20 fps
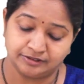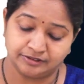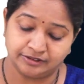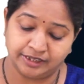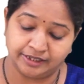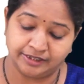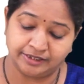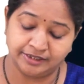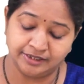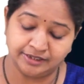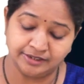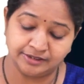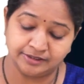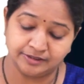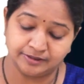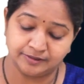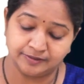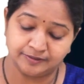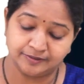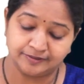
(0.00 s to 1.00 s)
that
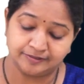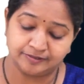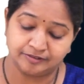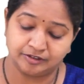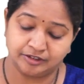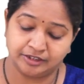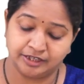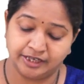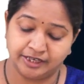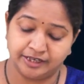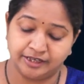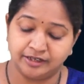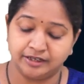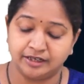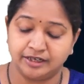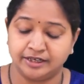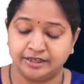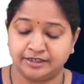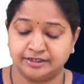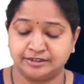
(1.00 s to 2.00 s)
is
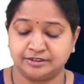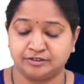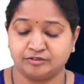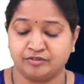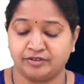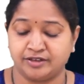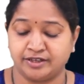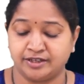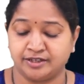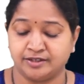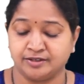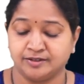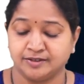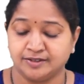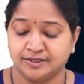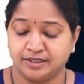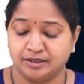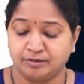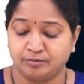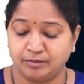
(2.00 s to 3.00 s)
k x square
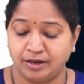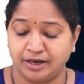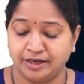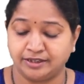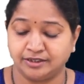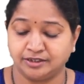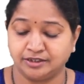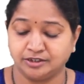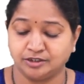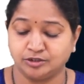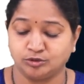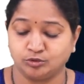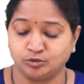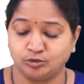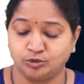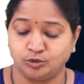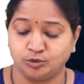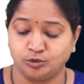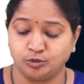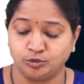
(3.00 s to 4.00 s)
minus
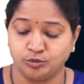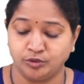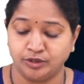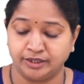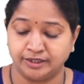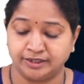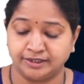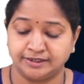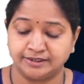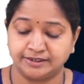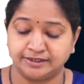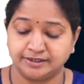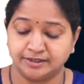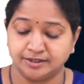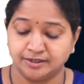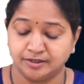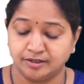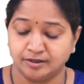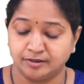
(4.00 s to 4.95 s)
root 2x